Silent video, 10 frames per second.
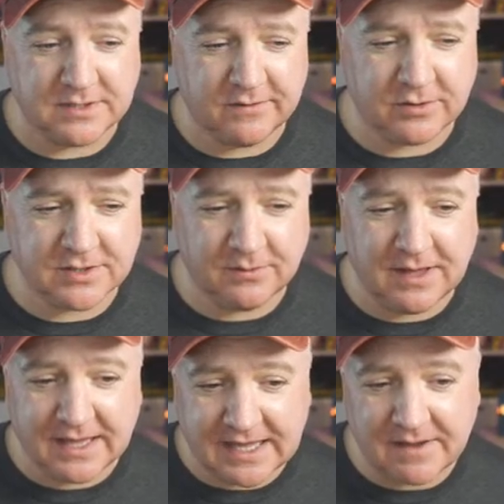So you go to
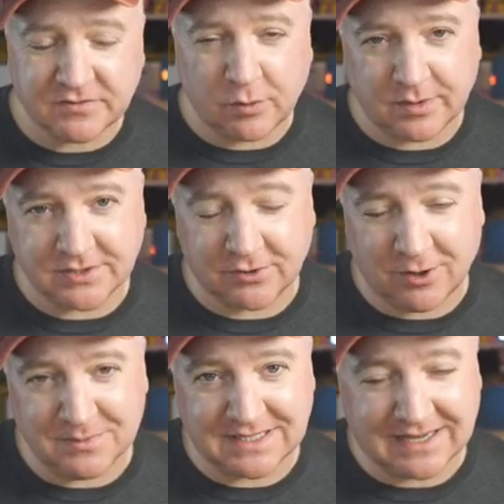
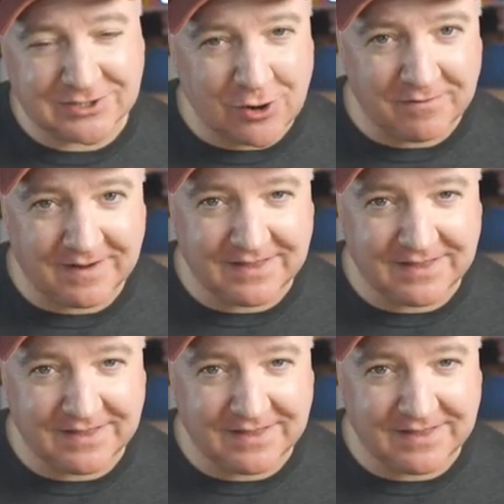kevsrobots.com/coffee.